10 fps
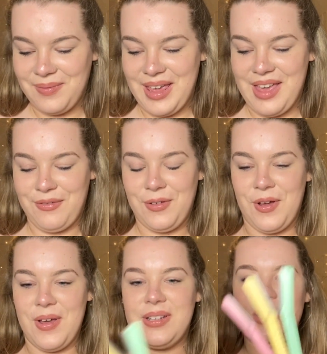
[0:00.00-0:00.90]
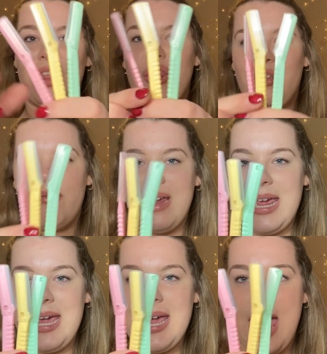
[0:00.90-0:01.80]
have got
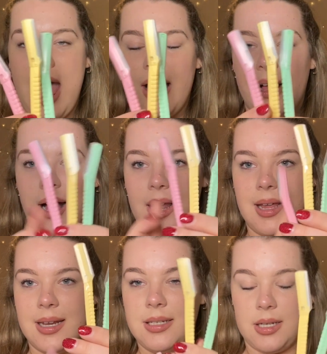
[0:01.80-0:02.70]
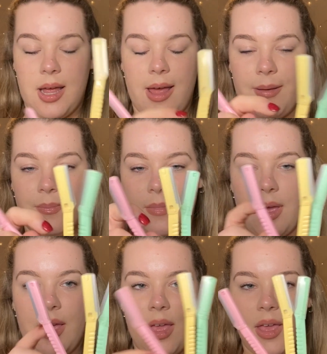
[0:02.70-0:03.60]
3 coloured,
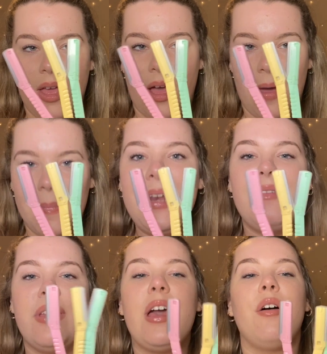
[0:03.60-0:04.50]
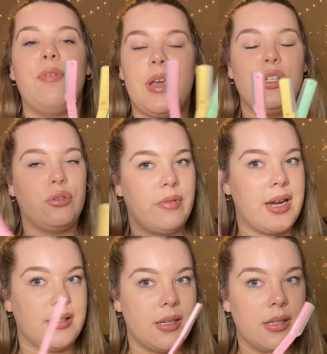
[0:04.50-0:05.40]
I believe they are facial
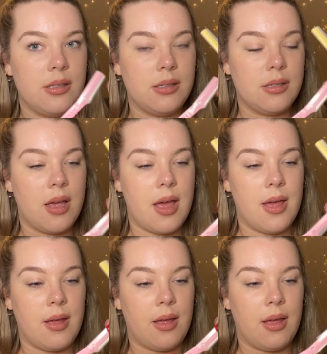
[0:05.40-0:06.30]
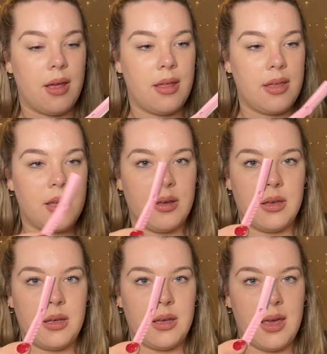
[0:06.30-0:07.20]
razors. I think,
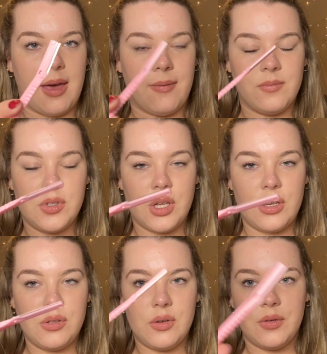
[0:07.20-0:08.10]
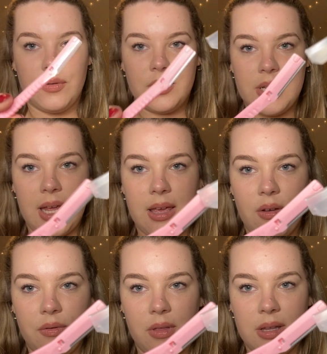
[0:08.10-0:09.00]
yeah. So you sort of take it
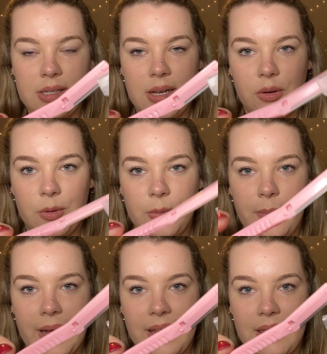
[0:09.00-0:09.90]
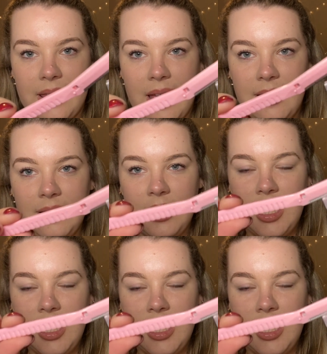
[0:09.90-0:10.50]
off of this little packet thing